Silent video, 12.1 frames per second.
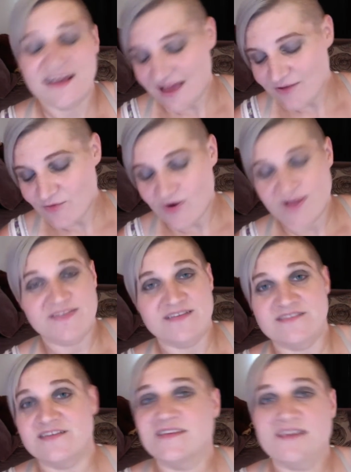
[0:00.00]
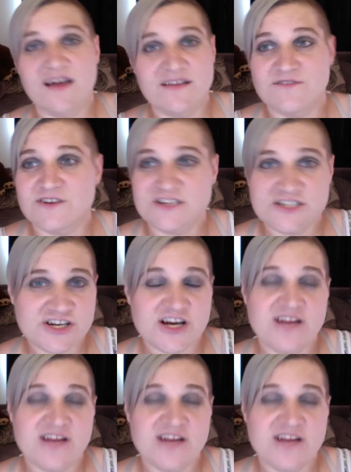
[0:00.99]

I wanted this shit done for sure.